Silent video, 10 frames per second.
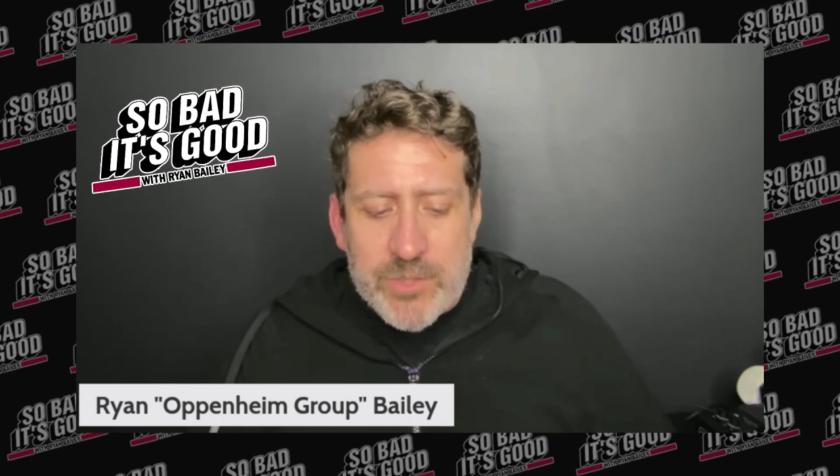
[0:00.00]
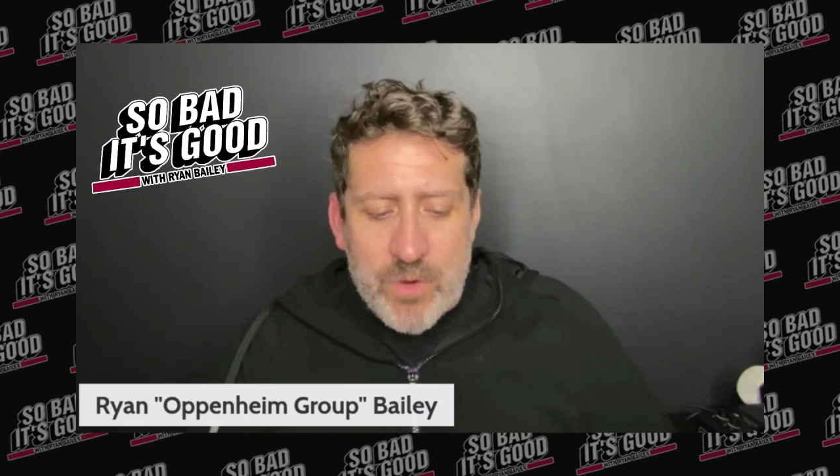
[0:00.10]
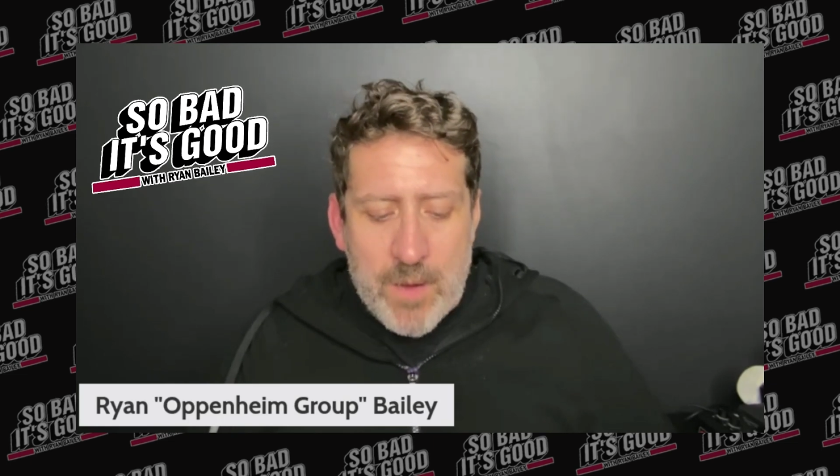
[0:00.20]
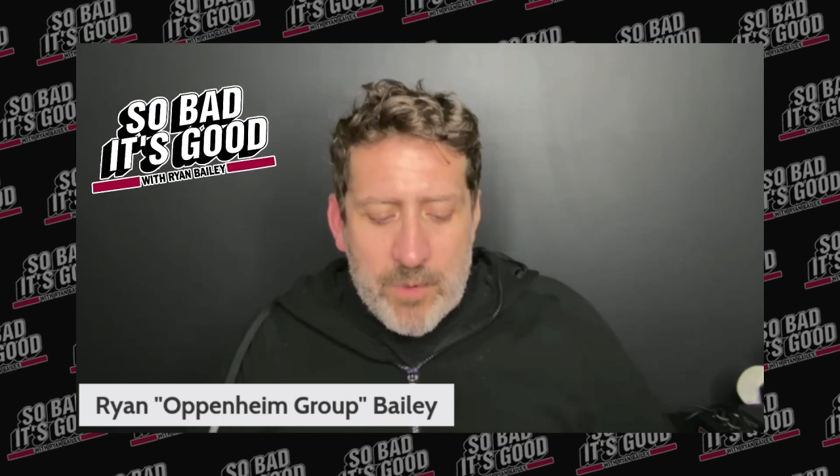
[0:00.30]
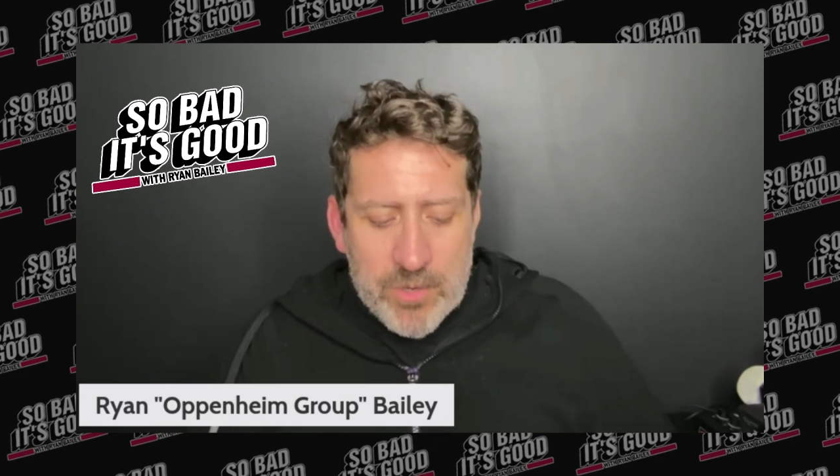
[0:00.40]

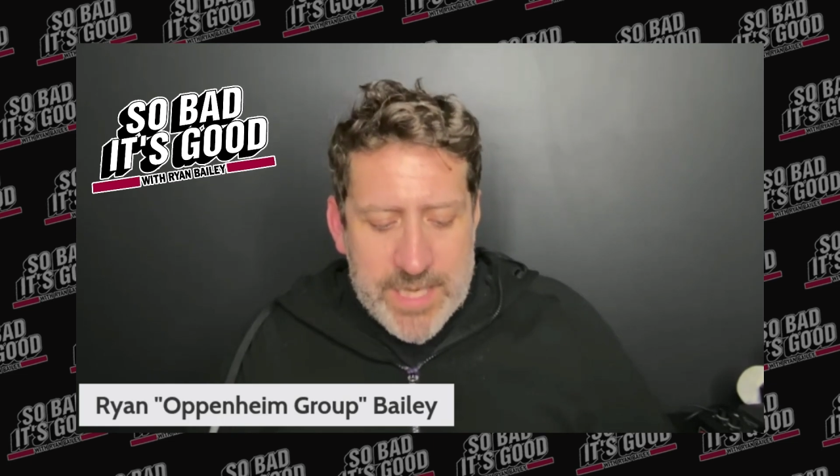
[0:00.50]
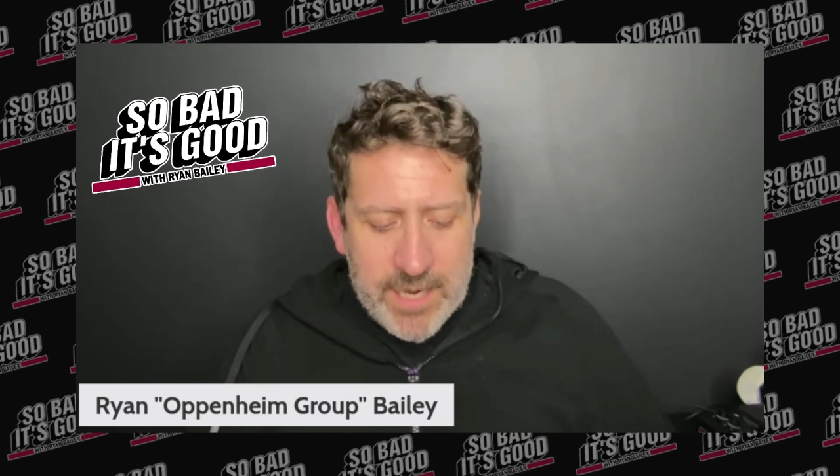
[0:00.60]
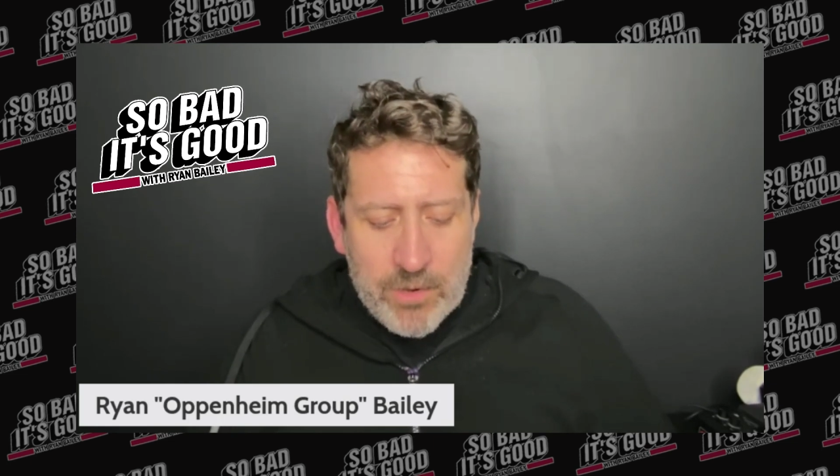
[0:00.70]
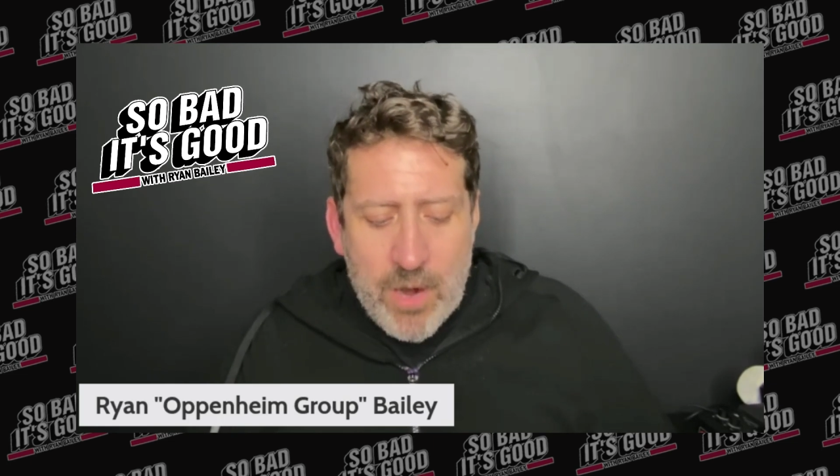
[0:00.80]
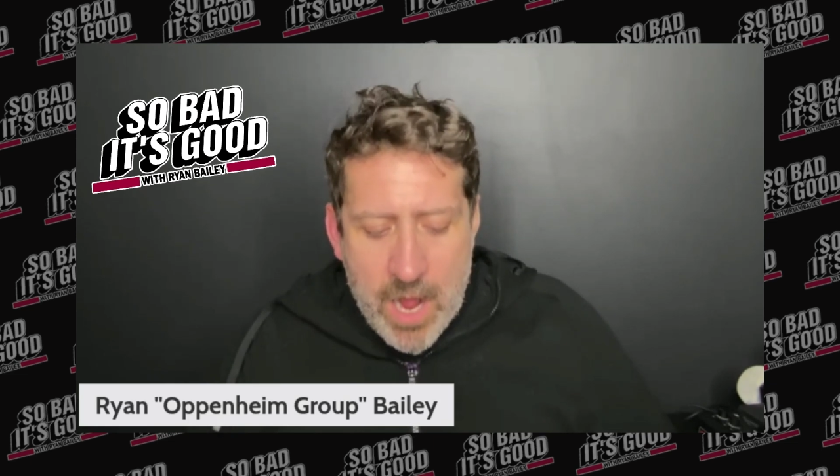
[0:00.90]
drummer
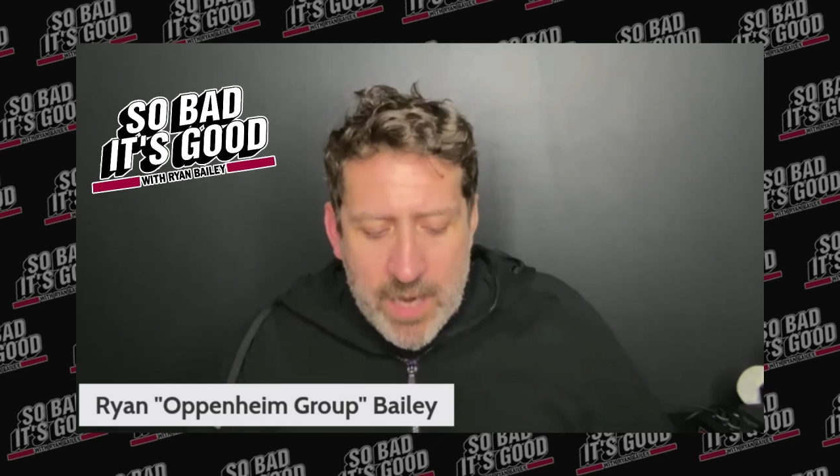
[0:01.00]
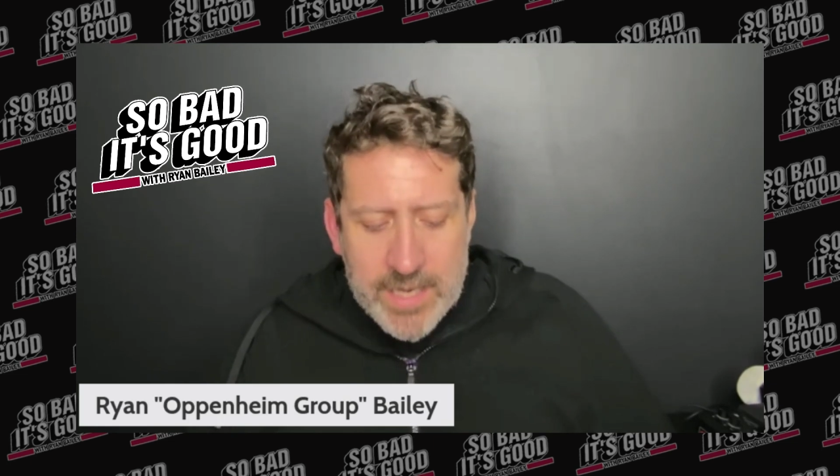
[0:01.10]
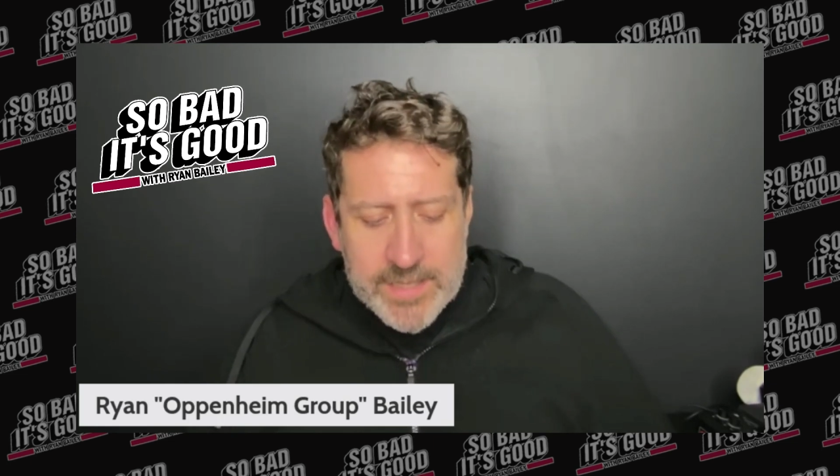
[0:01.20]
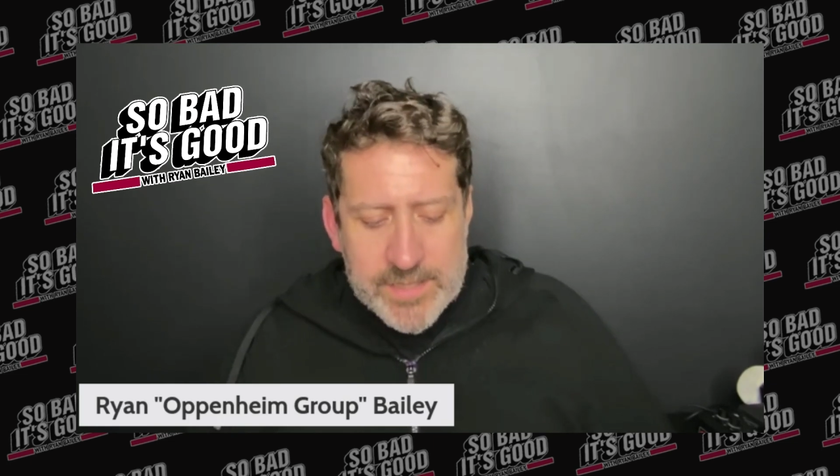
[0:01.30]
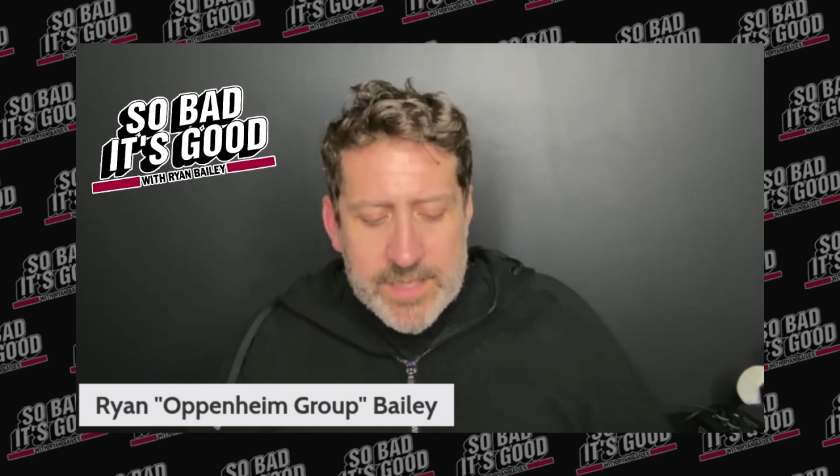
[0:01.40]
Taylor
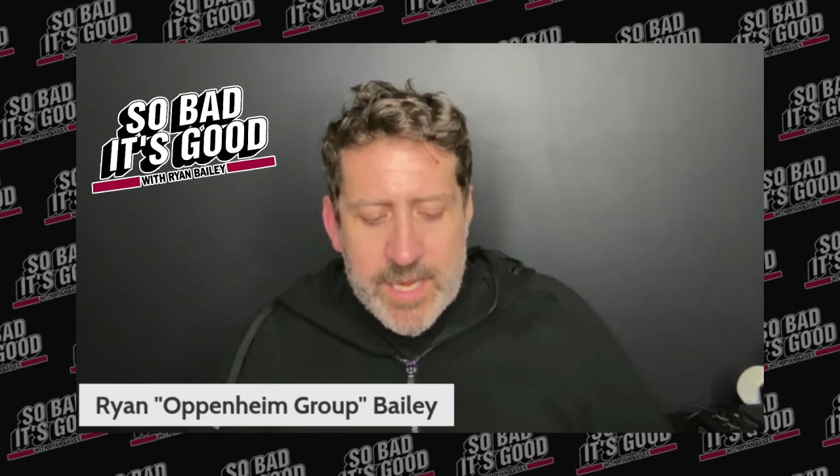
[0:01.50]
Hawkins.